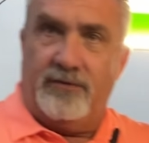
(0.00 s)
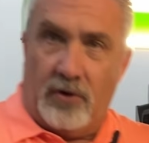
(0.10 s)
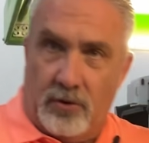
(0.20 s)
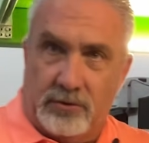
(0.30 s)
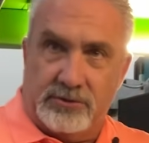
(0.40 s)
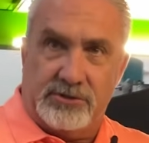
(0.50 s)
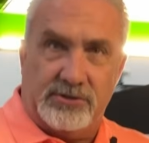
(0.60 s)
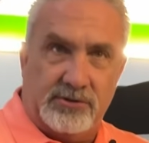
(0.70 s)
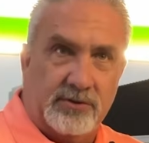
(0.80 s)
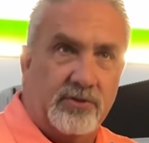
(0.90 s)

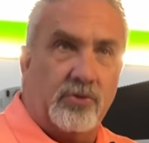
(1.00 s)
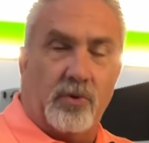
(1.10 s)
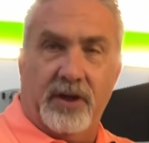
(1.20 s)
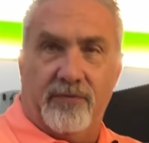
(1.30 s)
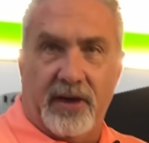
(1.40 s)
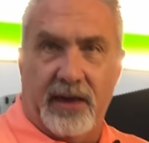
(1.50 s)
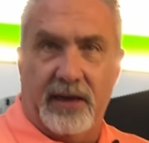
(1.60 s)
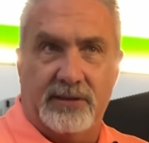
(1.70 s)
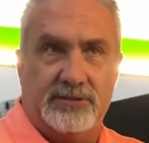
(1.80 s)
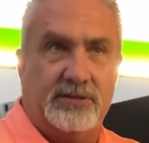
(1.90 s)
volts,
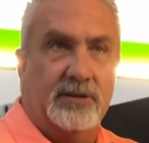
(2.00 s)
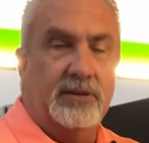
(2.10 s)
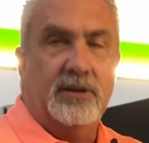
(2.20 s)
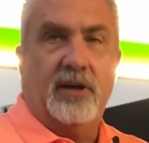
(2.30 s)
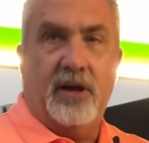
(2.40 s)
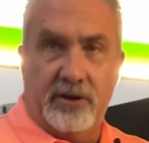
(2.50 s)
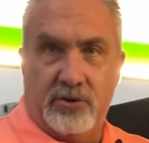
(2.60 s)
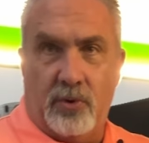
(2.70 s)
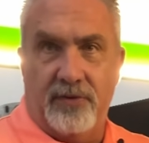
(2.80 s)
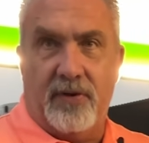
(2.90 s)
3-phase,
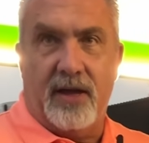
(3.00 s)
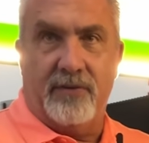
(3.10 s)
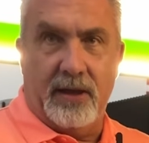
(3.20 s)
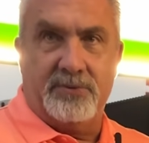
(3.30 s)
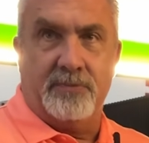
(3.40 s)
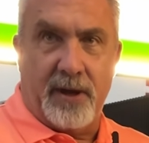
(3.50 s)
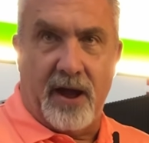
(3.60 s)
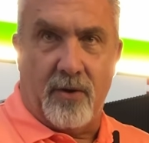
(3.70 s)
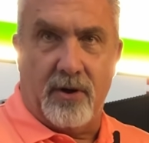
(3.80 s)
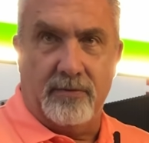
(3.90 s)
125 amps of
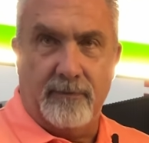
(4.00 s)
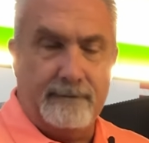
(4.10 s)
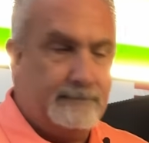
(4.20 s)
power.